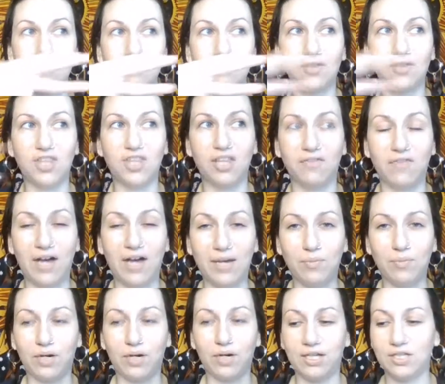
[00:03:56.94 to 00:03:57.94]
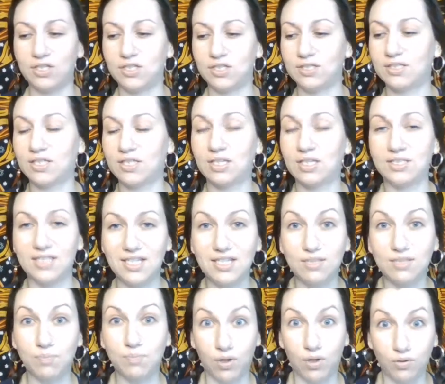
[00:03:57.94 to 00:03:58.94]
the vibrations, because these
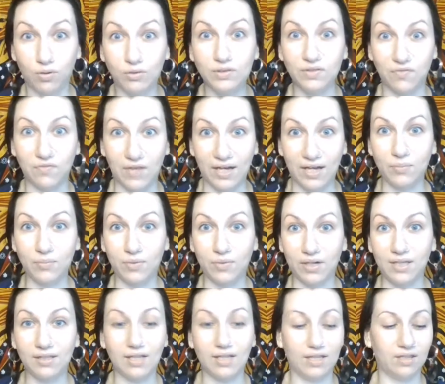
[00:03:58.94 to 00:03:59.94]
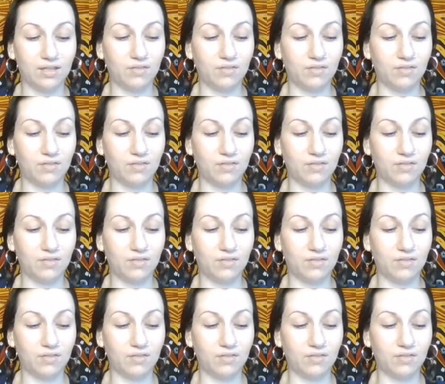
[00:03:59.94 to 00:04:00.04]
bowls vibrate, like the